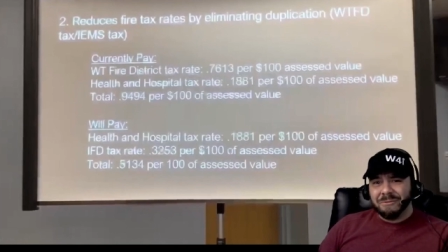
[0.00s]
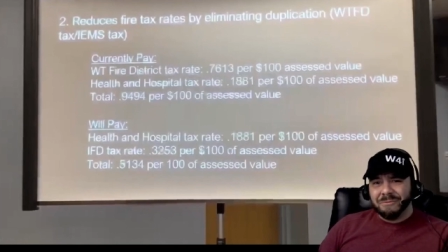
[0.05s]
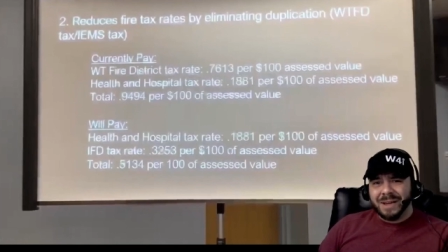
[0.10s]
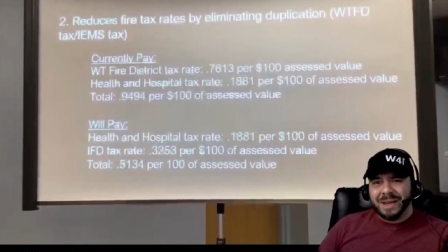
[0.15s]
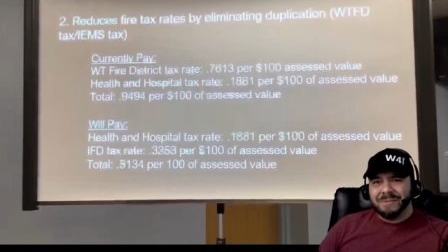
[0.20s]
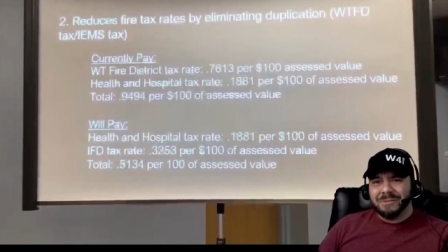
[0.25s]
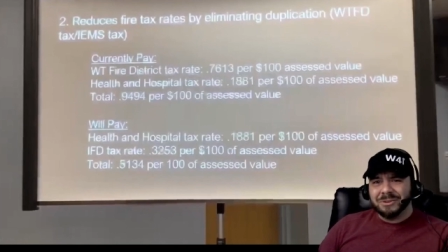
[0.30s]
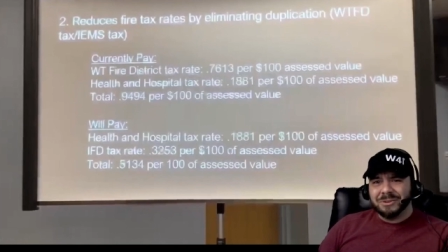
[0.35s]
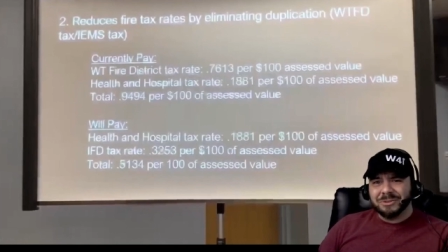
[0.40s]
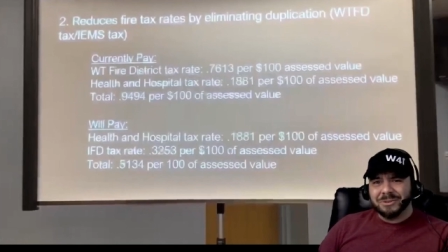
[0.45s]

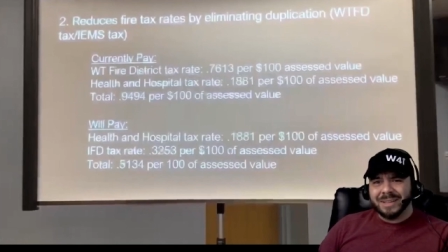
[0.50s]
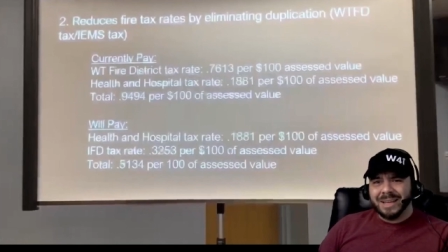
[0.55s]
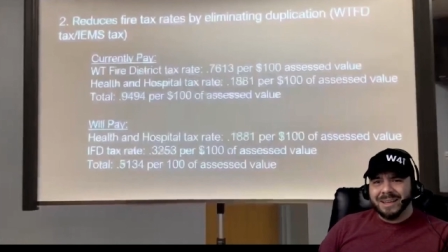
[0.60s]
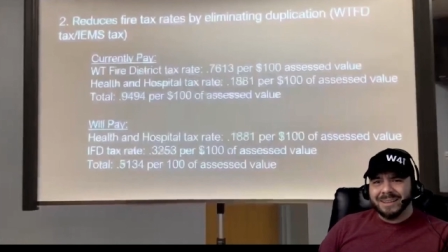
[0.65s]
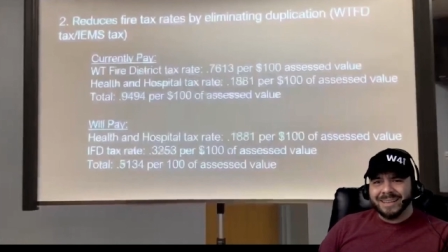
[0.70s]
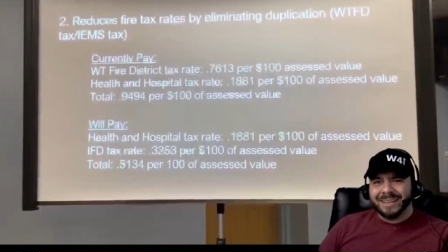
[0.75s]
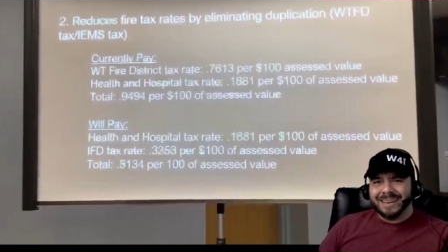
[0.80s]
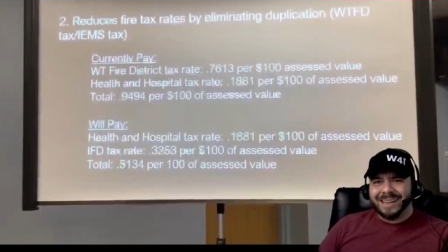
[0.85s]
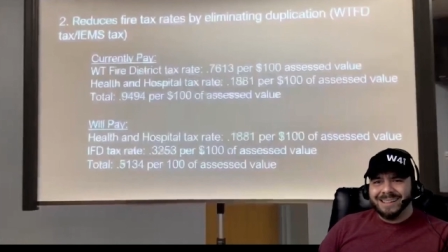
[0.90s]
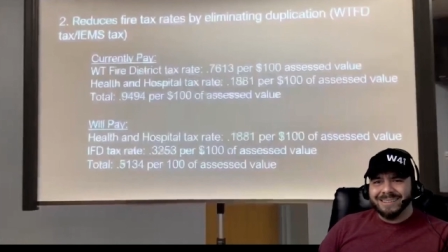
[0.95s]

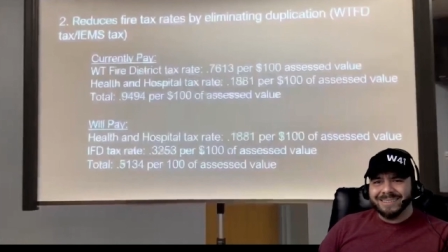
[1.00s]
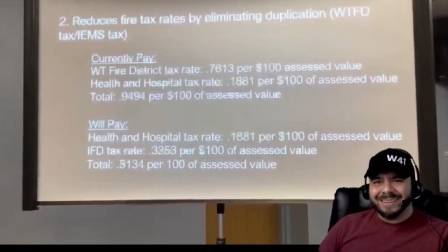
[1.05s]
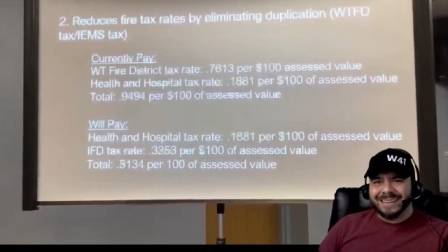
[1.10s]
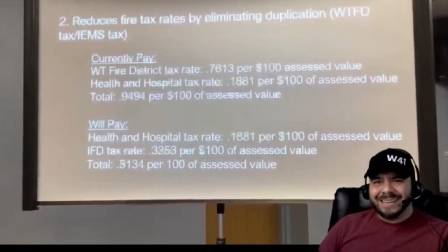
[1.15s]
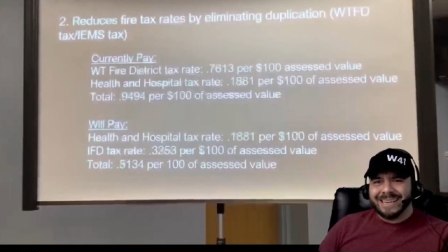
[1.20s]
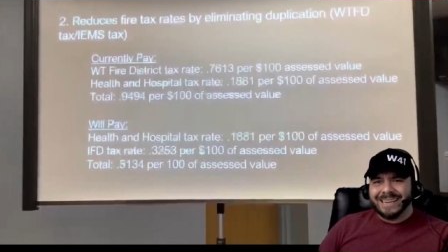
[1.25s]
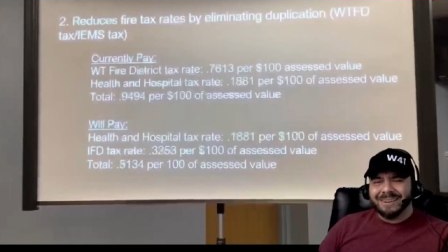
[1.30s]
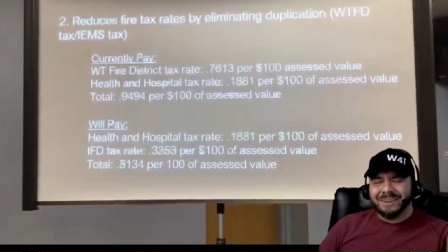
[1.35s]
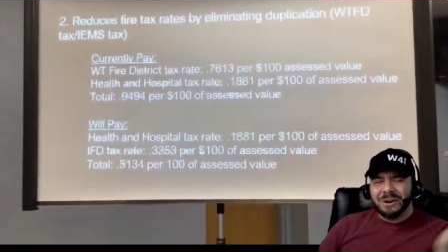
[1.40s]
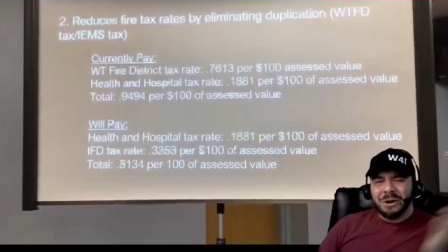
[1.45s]
$500,000 a
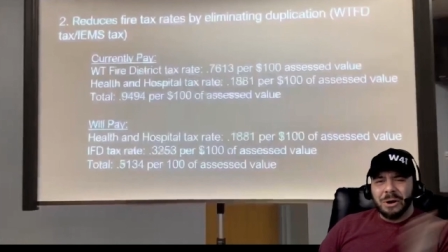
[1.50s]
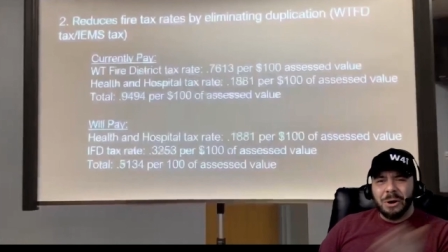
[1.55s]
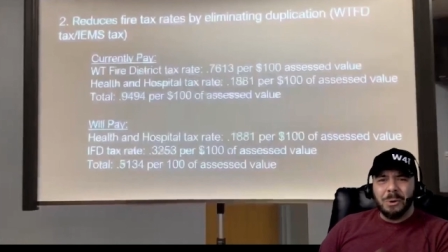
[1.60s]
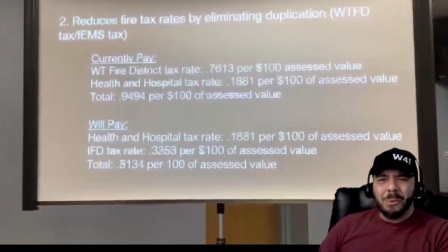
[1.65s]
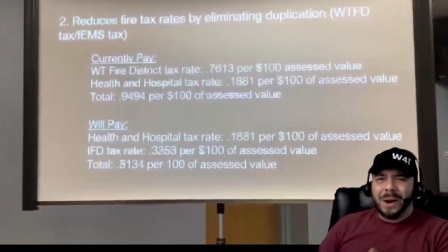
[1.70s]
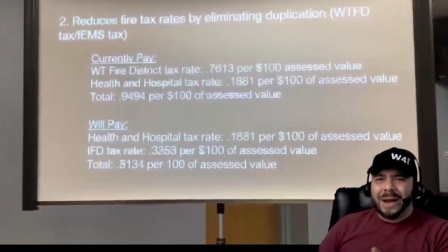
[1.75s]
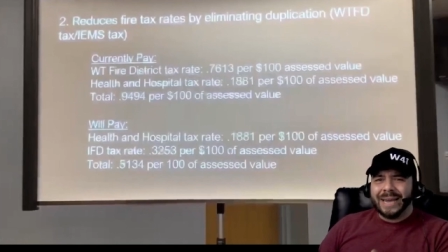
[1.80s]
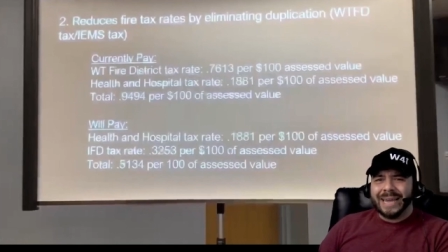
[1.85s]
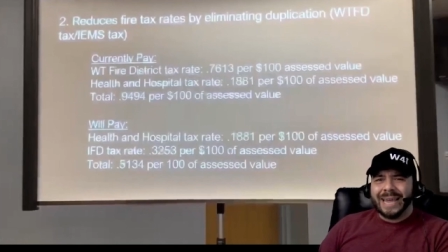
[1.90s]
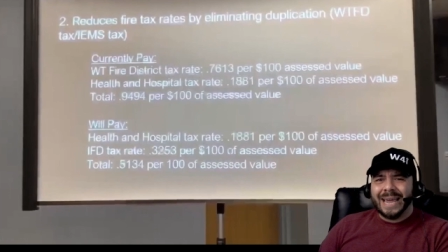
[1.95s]
year,
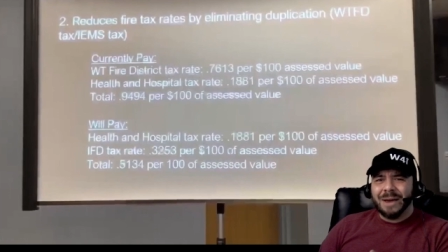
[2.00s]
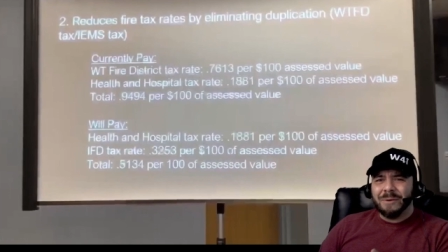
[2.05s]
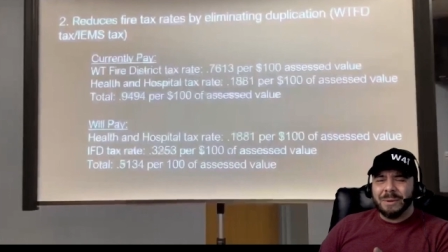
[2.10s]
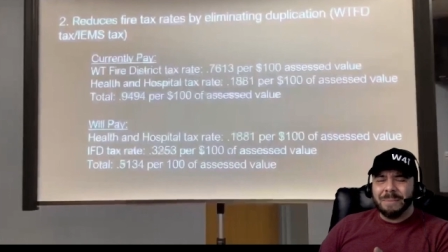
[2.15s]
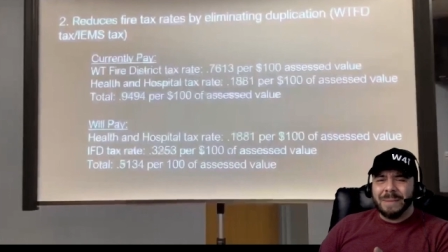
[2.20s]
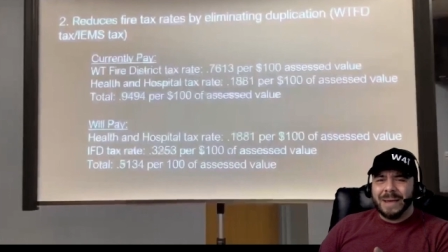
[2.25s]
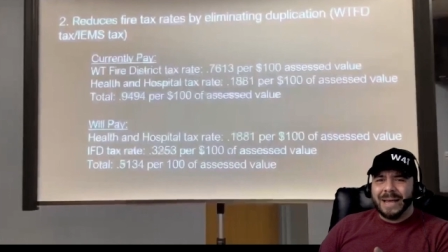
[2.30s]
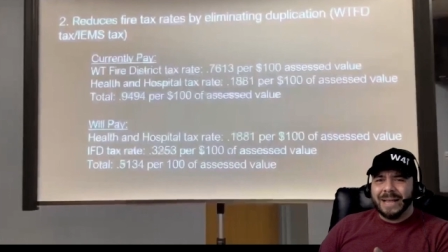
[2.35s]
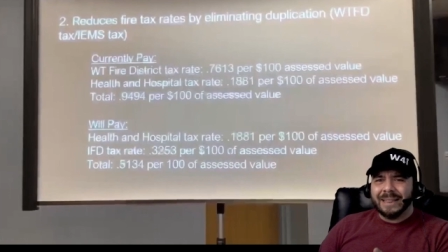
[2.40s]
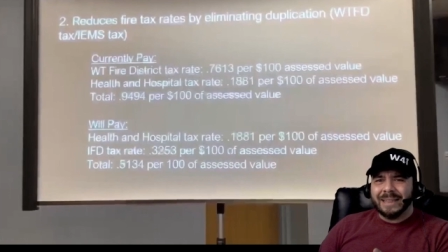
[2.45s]
why can't we
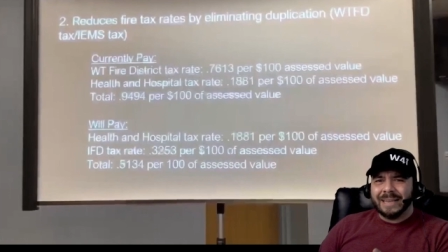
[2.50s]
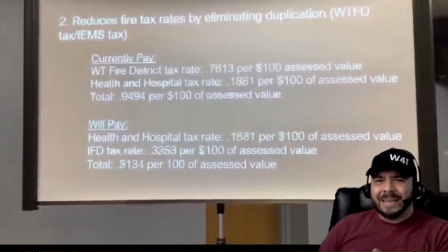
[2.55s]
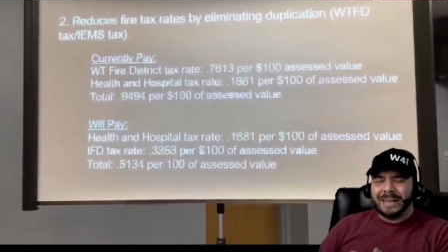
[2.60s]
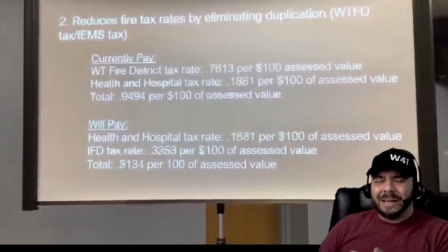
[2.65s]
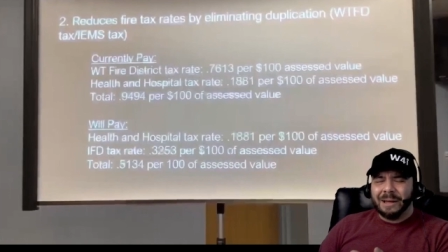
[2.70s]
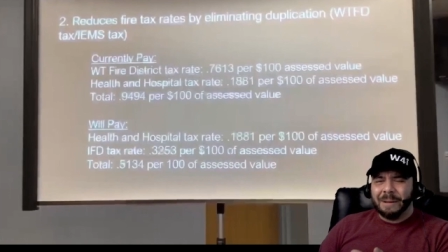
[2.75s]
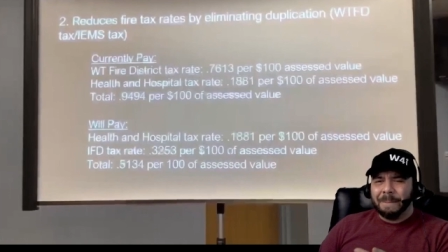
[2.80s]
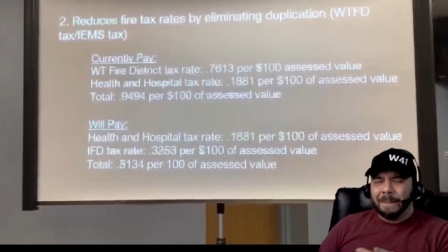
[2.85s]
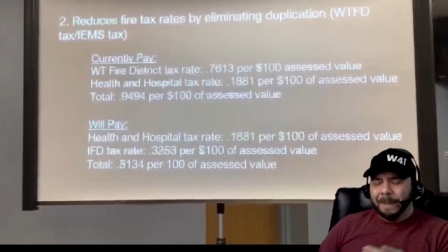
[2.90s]
make this up?